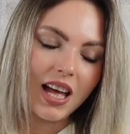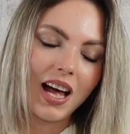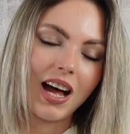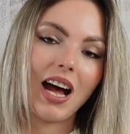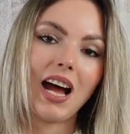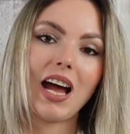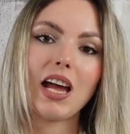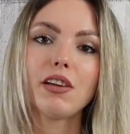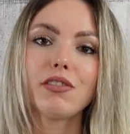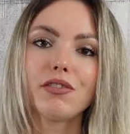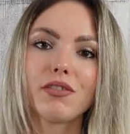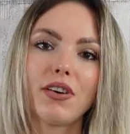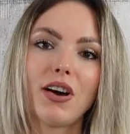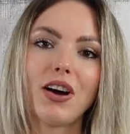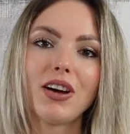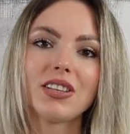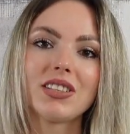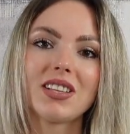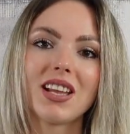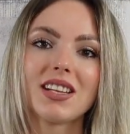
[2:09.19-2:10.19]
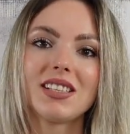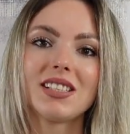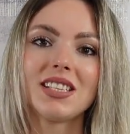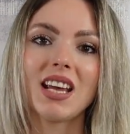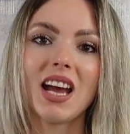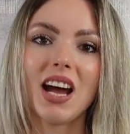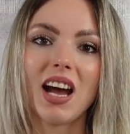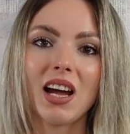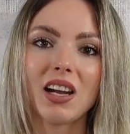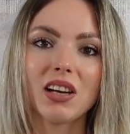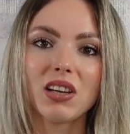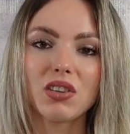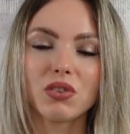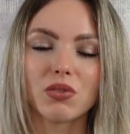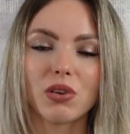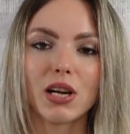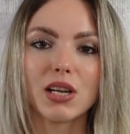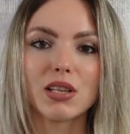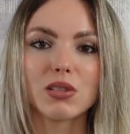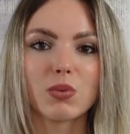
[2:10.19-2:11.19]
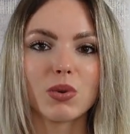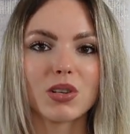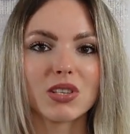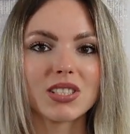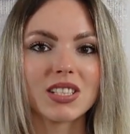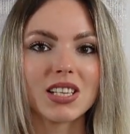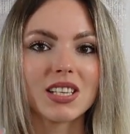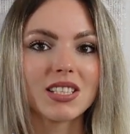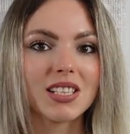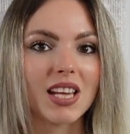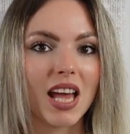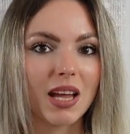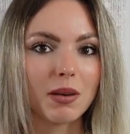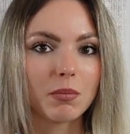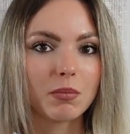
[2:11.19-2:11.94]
I thought that the other dress was a tad